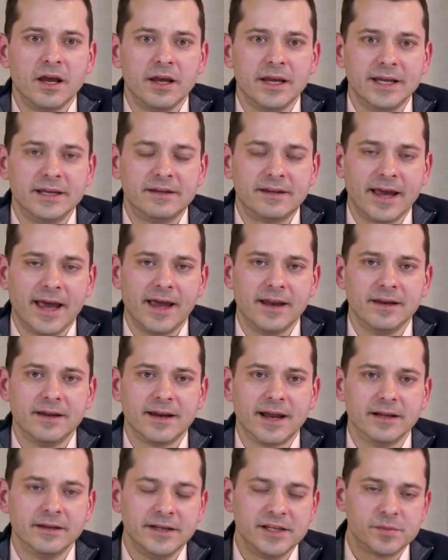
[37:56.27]
intended,
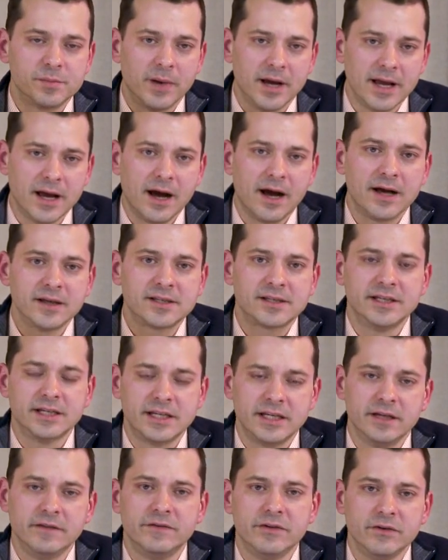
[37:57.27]
at least by us, to
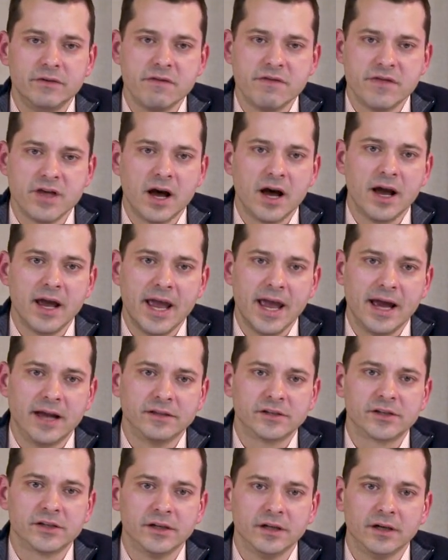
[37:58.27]
give you the
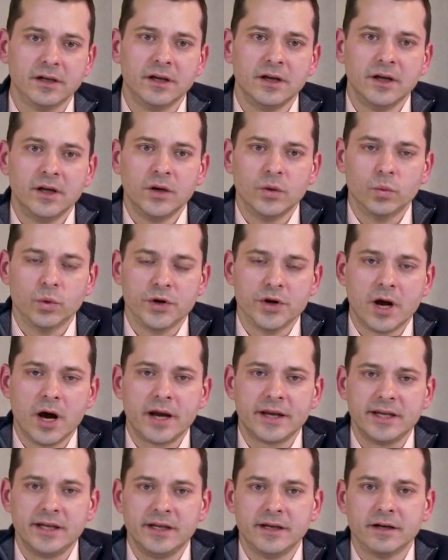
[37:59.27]
answer. We're
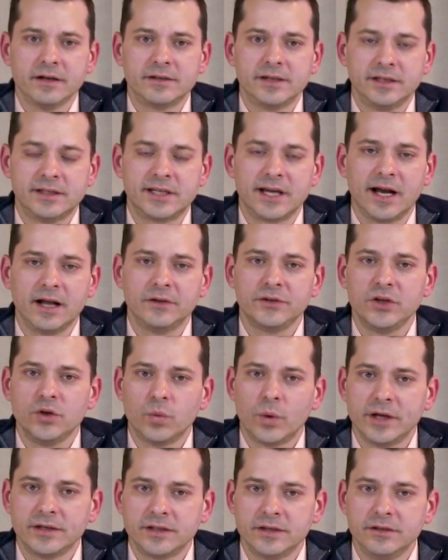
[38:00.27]
not here to tell you
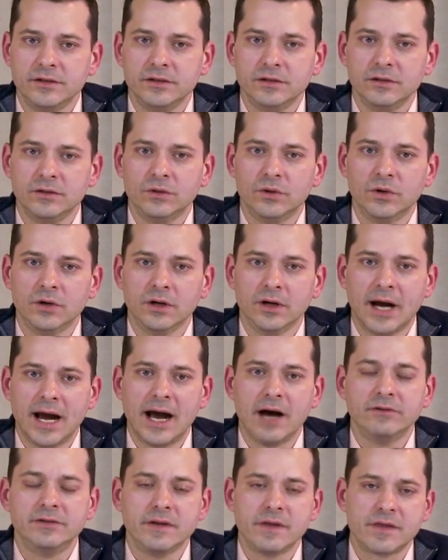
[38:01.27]
what to do or
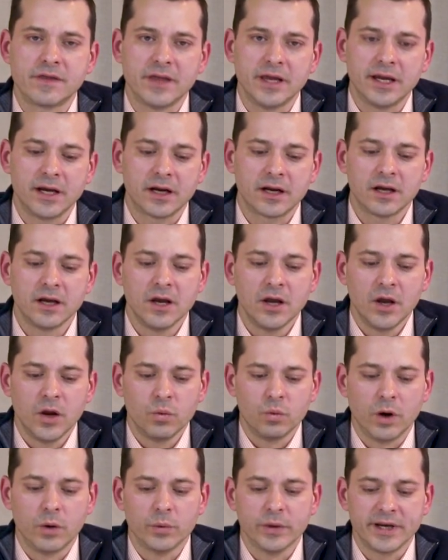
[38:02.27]
how to think.
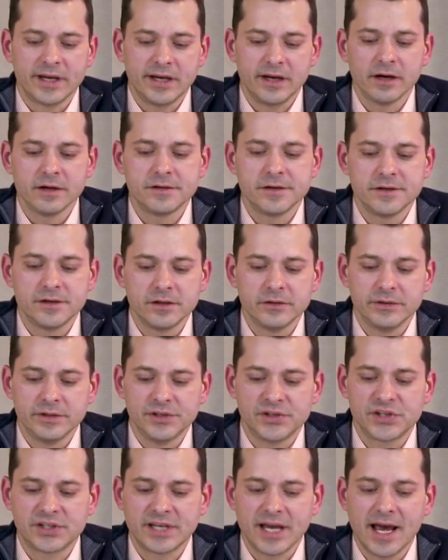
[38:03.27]
What we're here to do
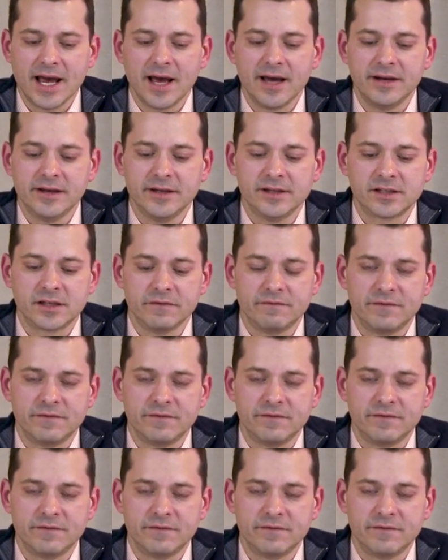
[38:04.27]
instead is to